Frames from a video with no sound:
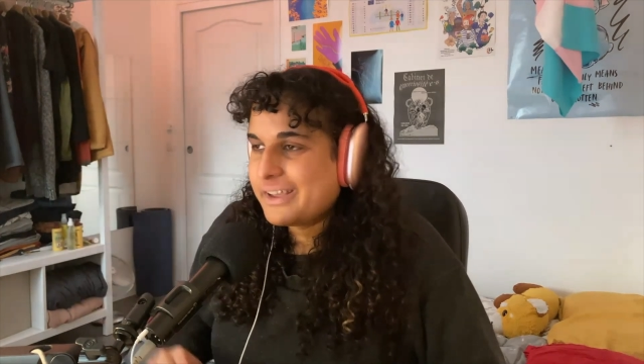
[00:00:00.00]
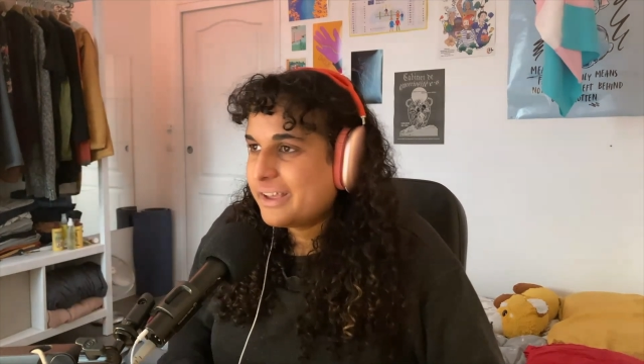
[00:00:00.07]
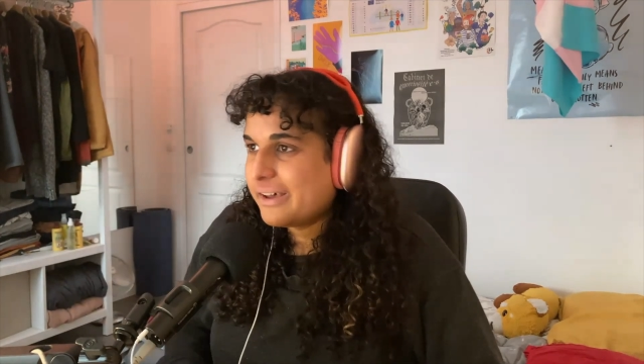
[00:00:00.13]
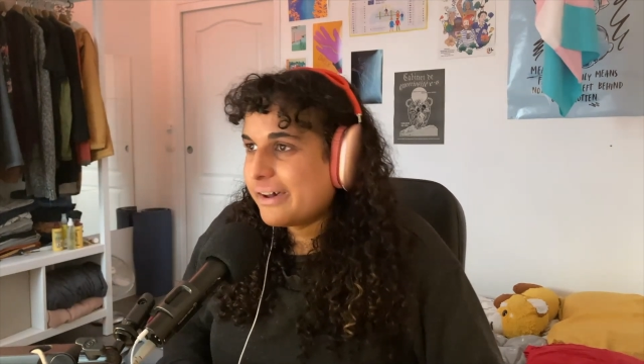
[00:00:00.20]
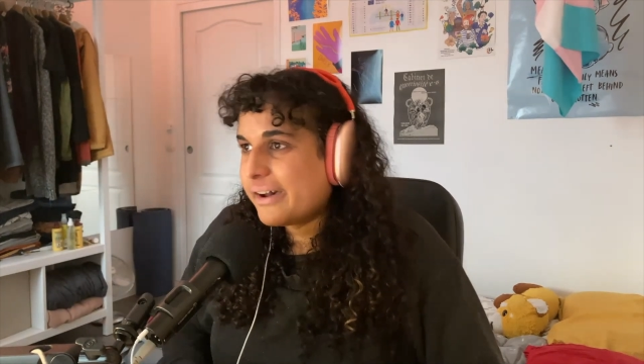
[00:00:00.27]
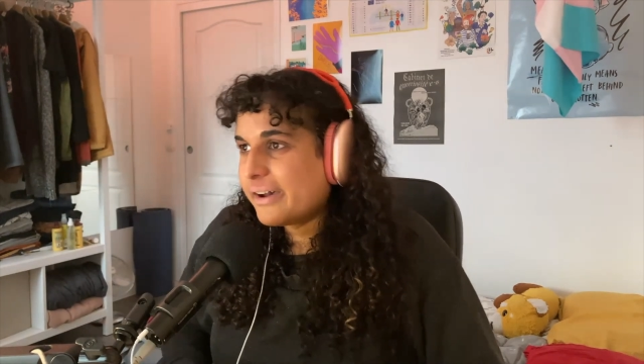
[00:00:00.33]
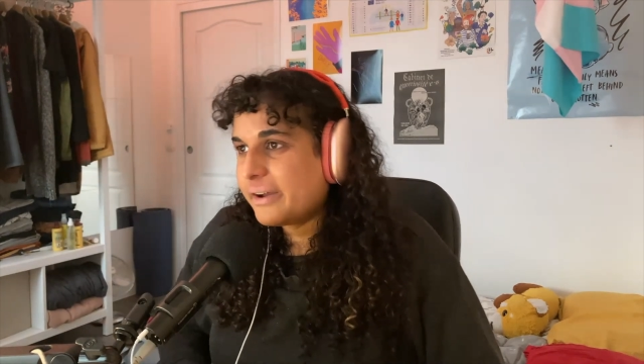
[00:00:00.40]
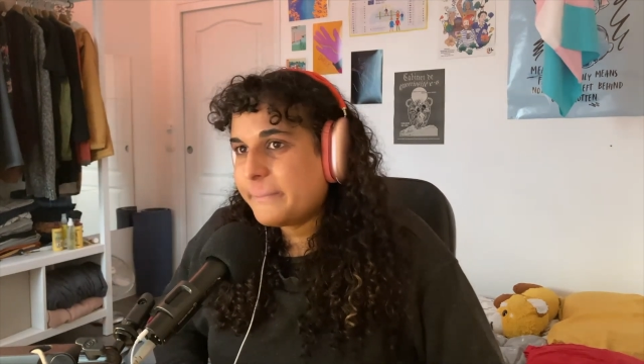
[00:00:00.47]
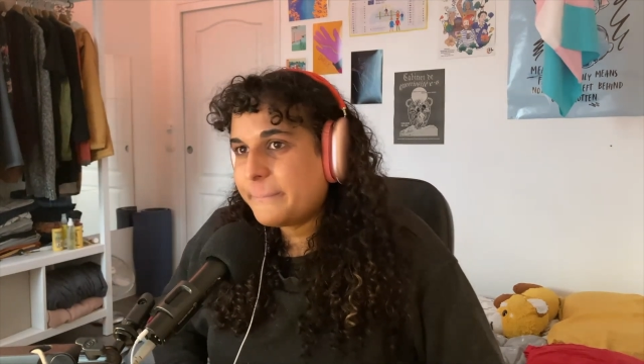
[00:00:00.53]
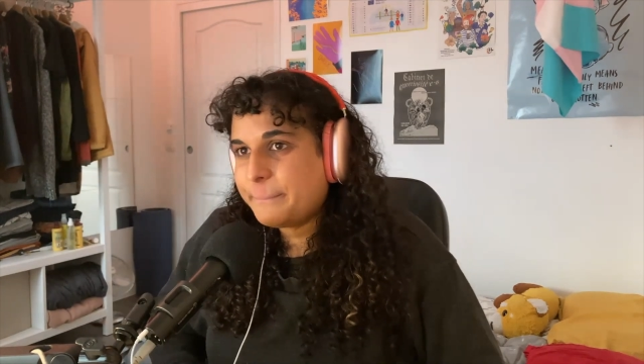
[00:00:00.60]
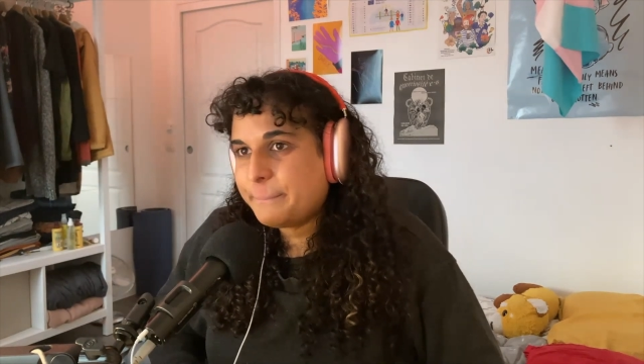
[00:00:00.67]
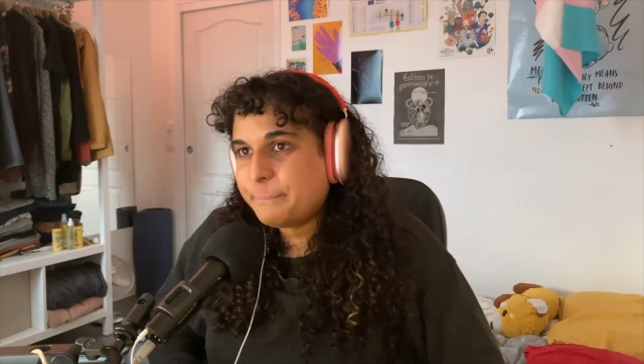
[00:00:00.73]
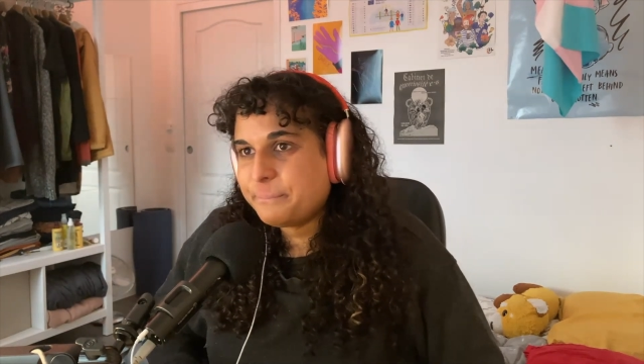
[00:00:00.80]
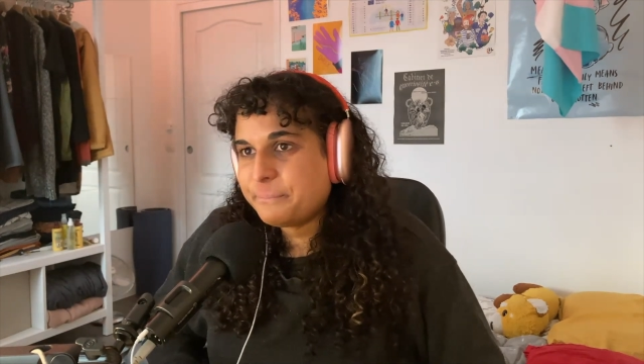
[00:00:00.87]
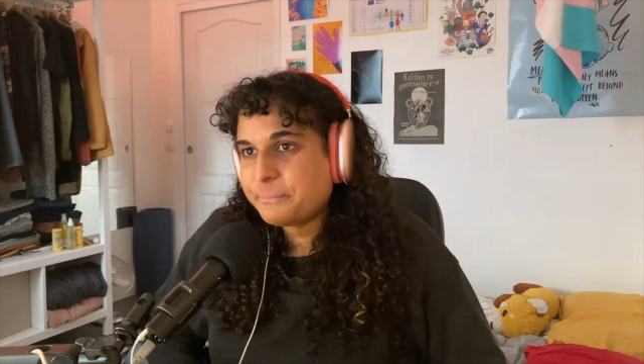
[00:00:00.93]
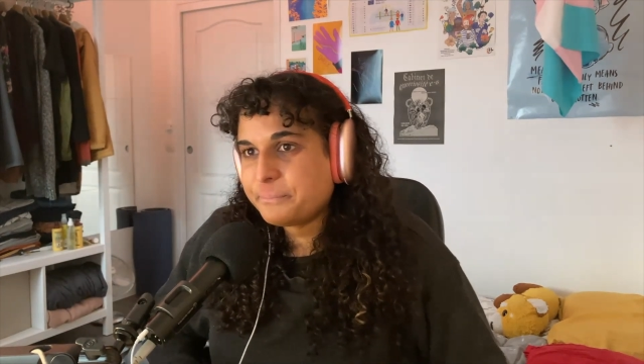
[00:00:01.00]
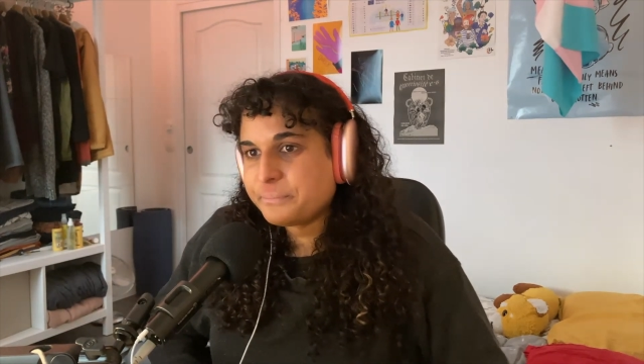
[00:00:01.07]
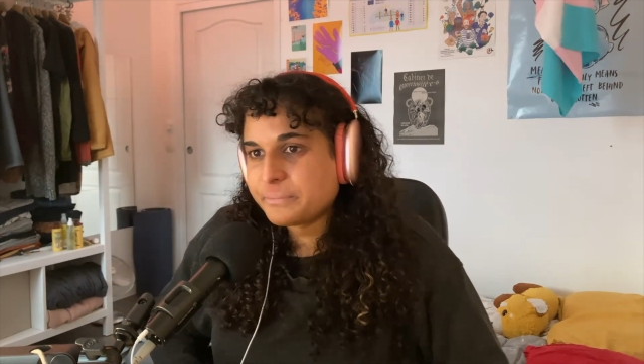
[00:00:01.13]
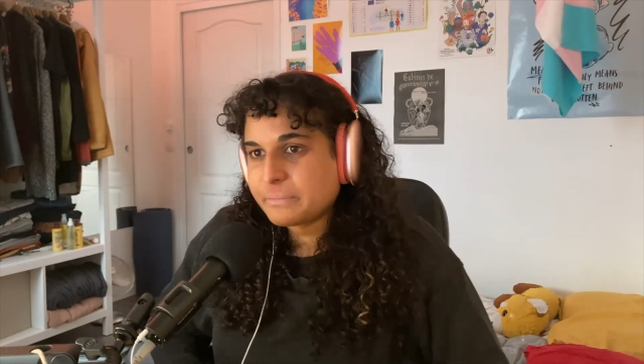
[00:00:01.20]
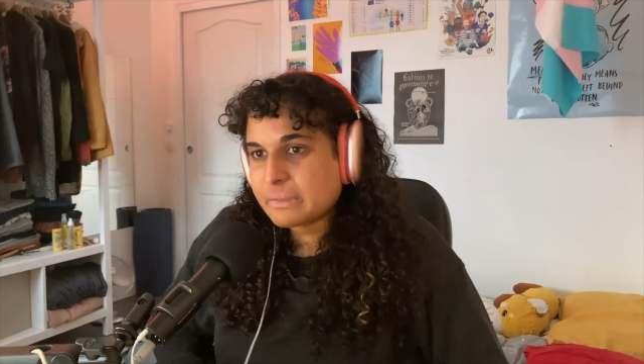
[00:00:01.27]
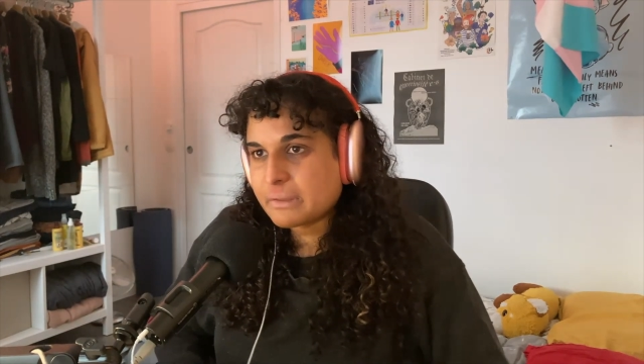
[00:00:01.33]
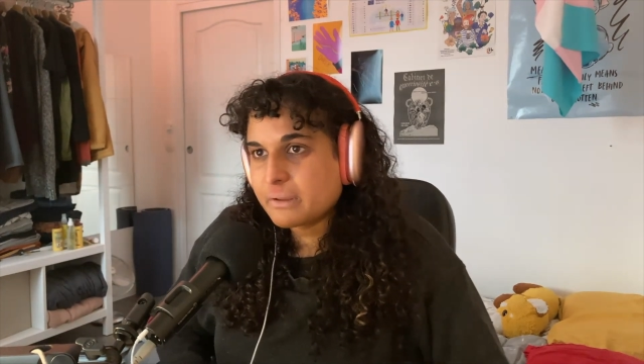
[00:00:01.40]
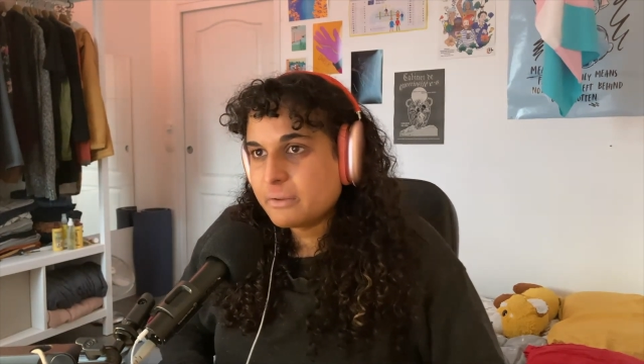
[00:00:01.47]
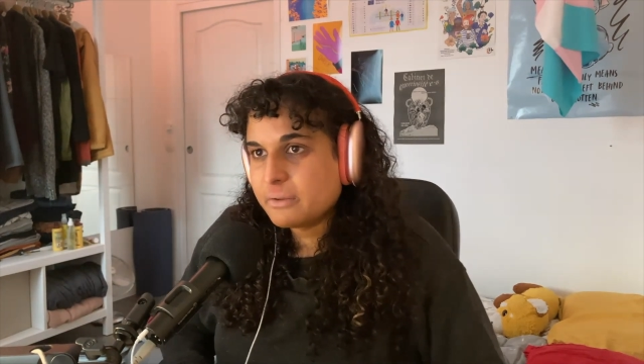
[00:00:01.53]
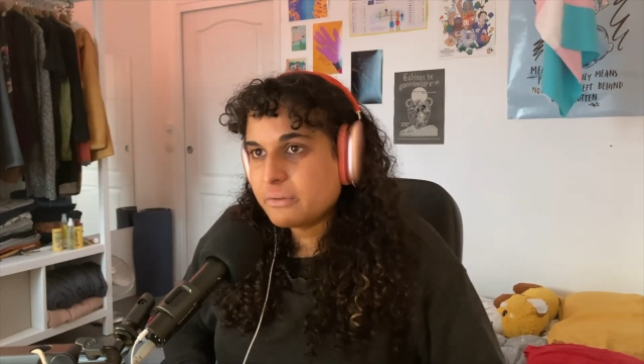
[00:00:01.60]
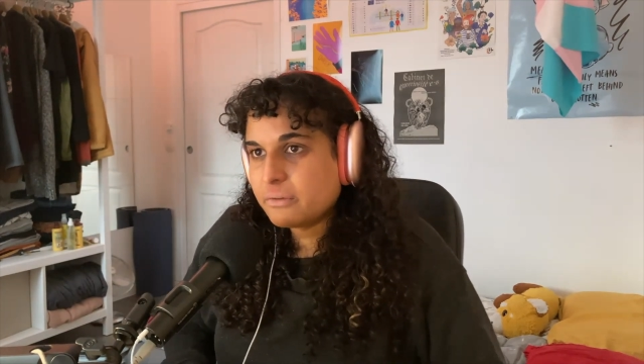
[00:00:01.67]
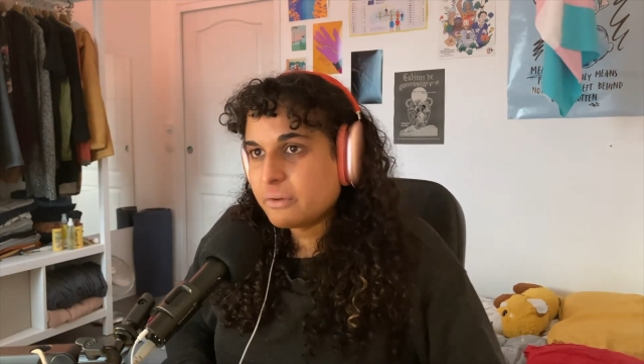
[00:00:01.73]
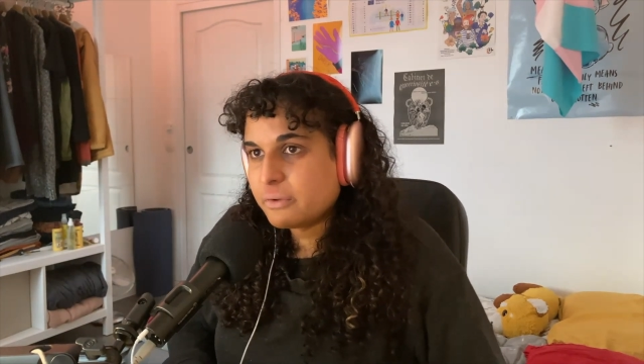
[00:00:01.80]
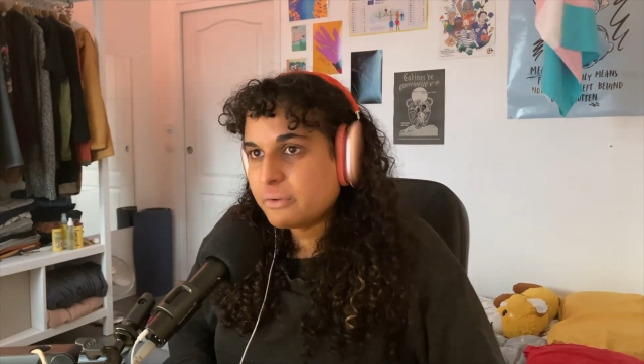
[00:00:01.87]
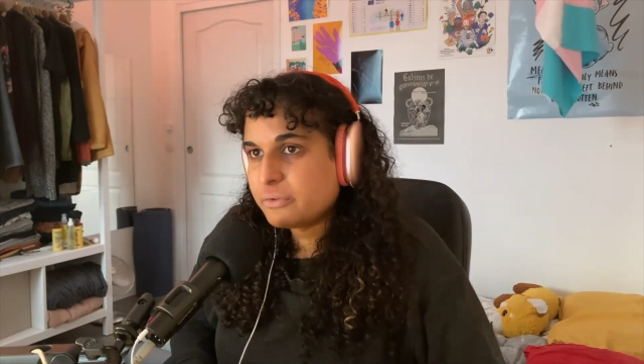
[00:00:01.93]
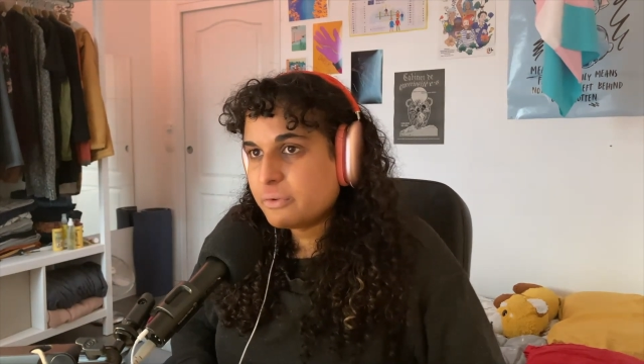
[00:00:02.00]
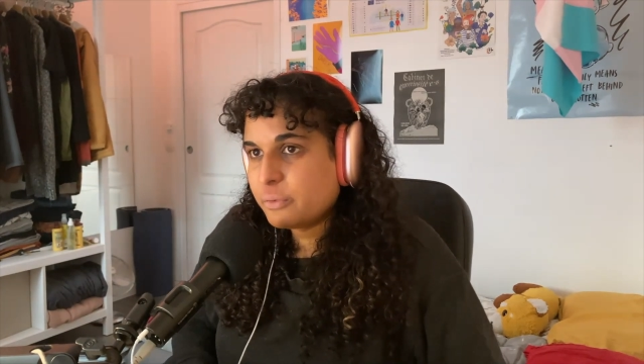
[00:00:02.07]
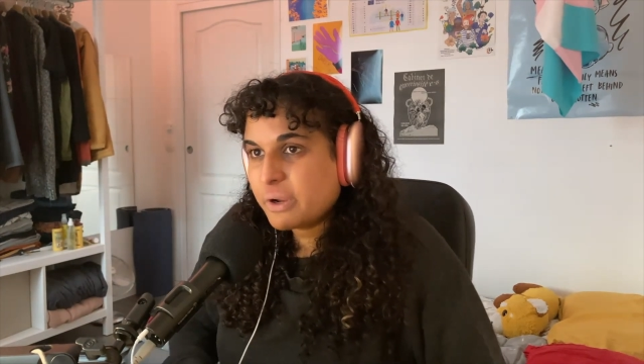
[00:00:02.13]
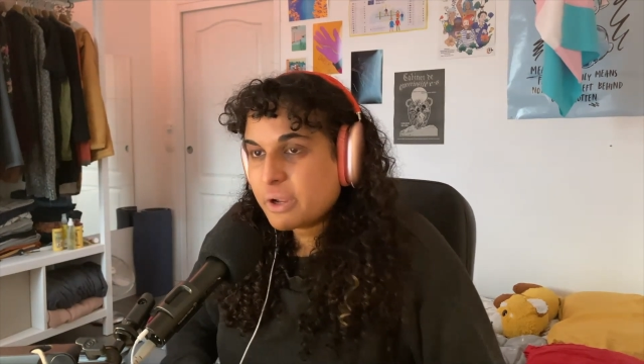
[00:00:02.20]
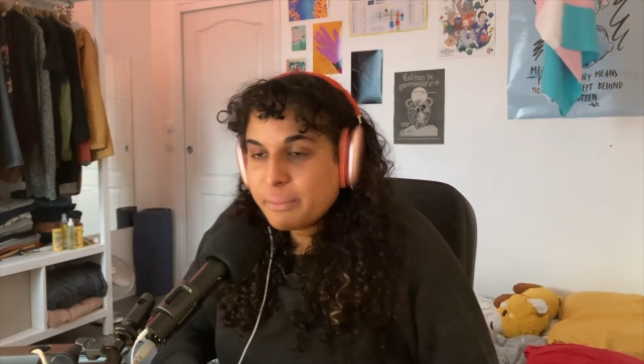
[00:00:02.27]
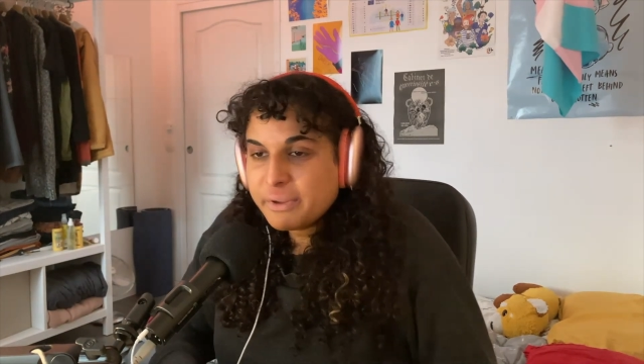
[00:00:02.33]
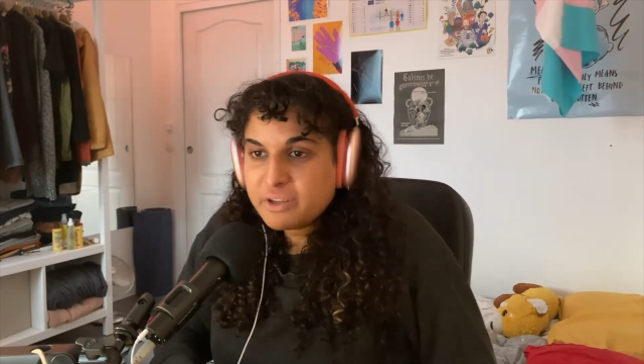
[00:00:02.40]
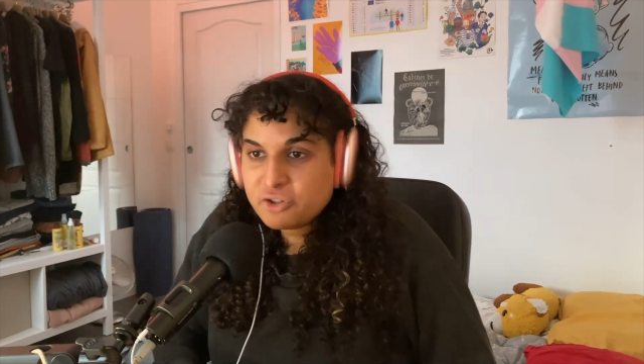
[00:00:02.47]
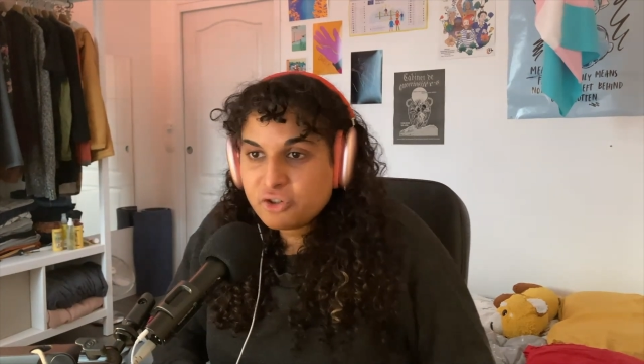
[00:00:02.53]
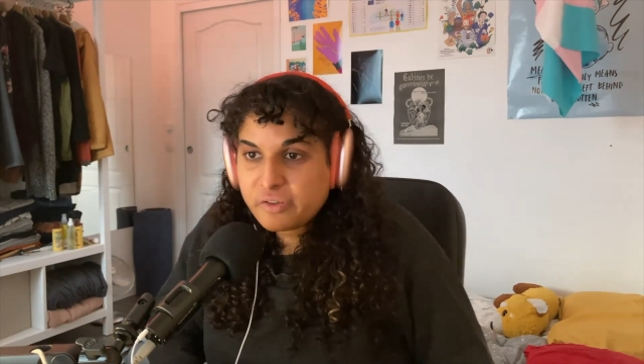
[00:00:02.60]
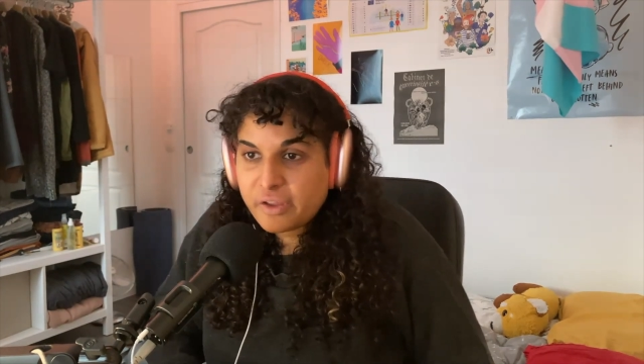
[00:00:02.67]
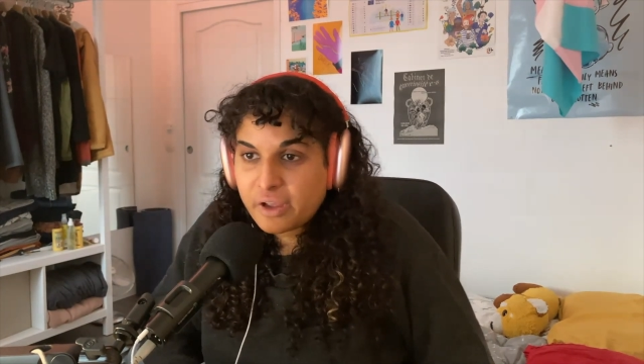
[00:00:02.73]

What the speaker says: the recommendations